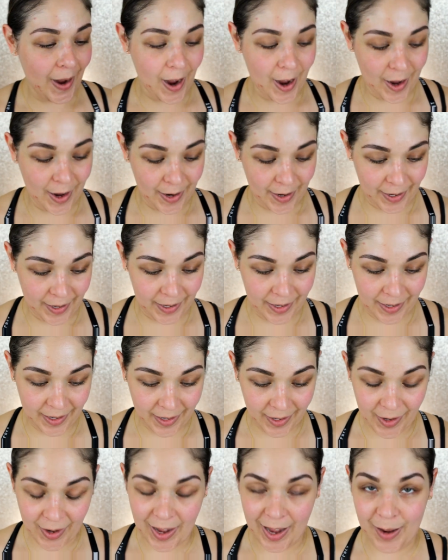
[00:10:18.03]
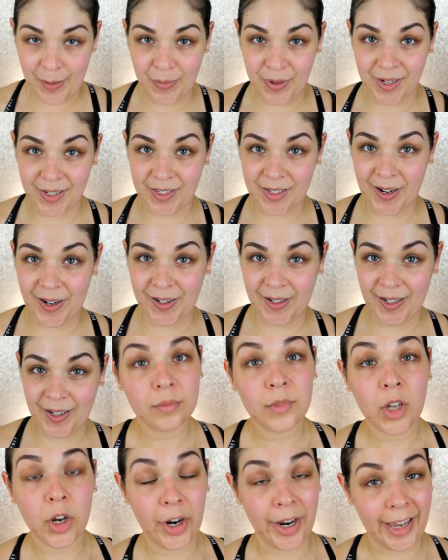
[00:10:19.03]
I'm excited.
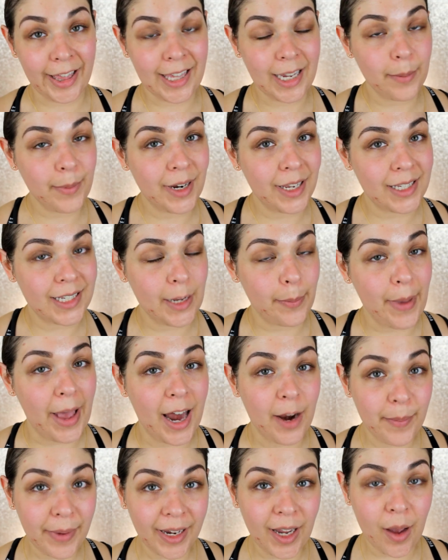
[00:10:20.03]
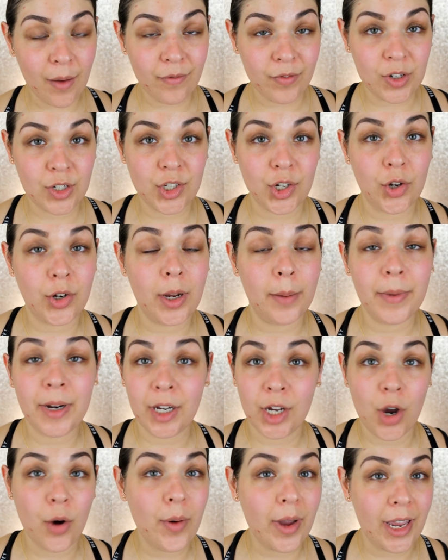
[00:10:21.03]
All right, I think I'm gonna step out of my comfort zone. I'm
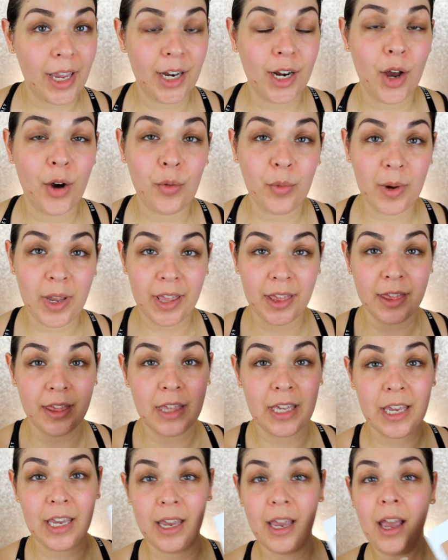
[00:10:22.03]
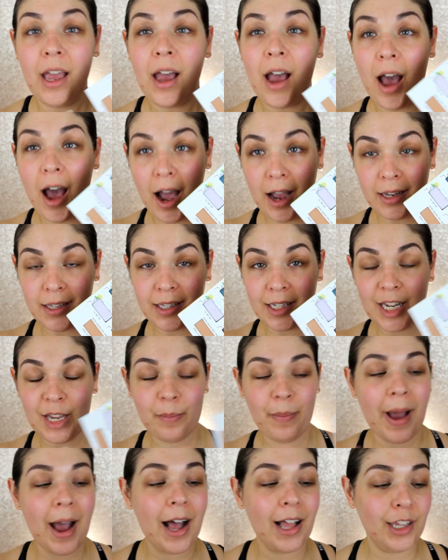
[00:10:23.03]
gonna go in with the Iced
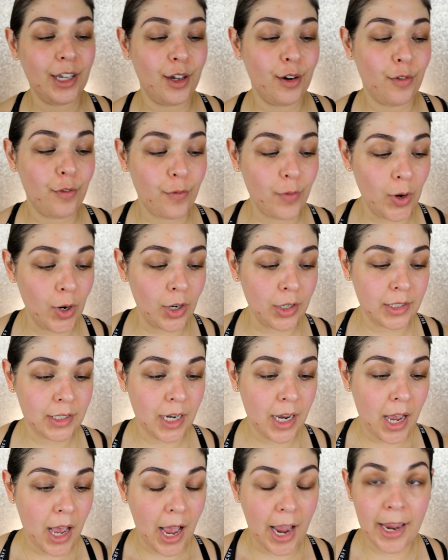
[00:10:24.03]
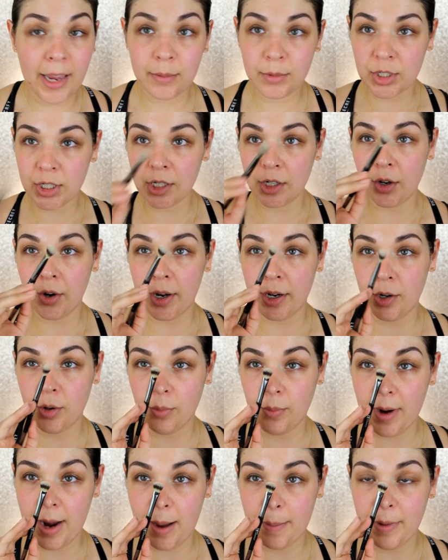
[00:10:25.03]
Tea palette first. I am just gonna go ahead
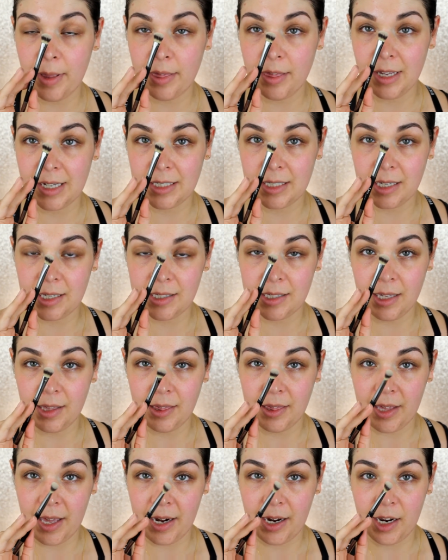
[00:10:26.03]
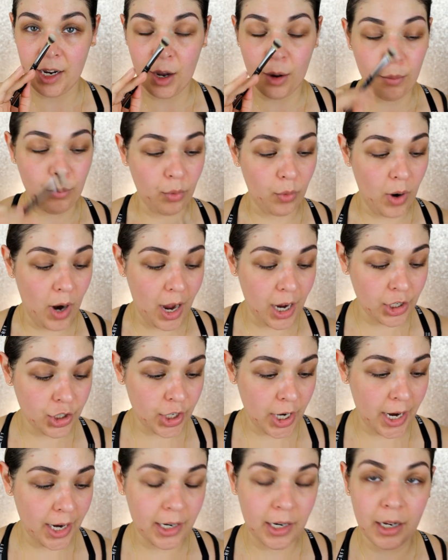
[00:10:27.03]
and grab this synthetic
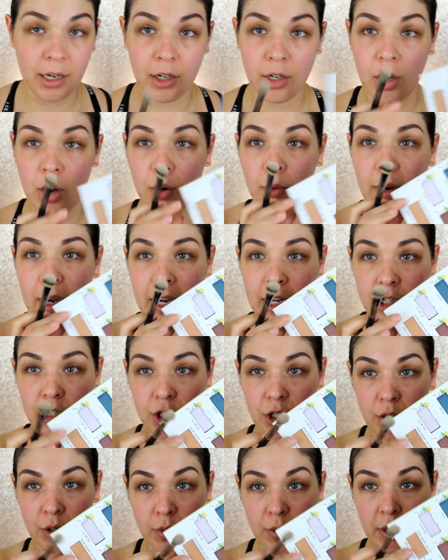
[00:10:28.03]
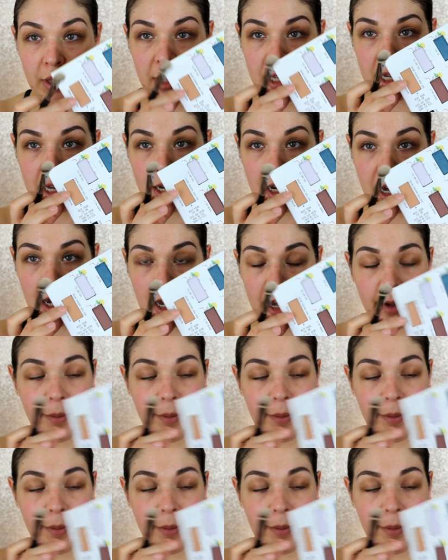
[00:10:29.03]
brush and go into the